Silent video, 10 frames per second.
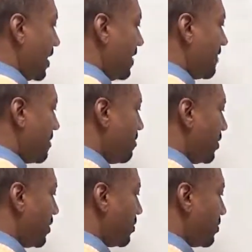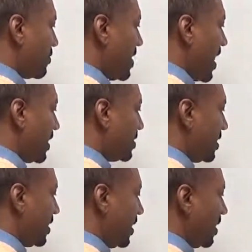If I put a 3x
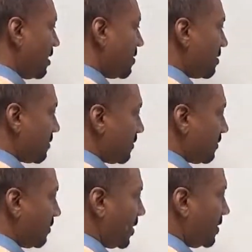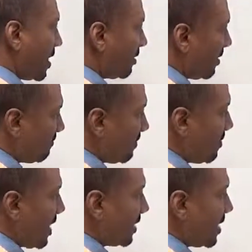in here, that'll give me
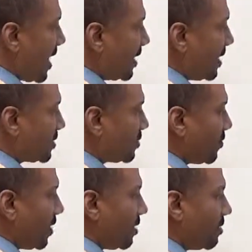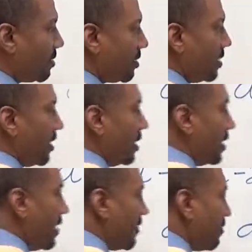back 9x squared.
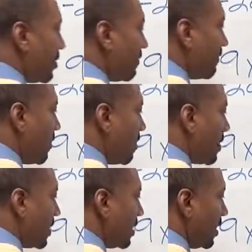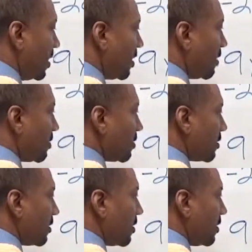If I put a 4 in here,
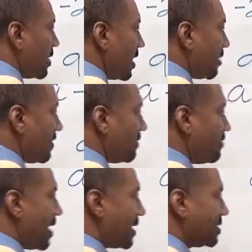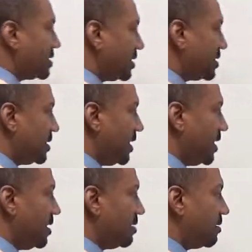that'll give me back
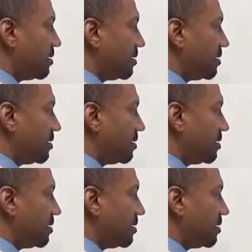16.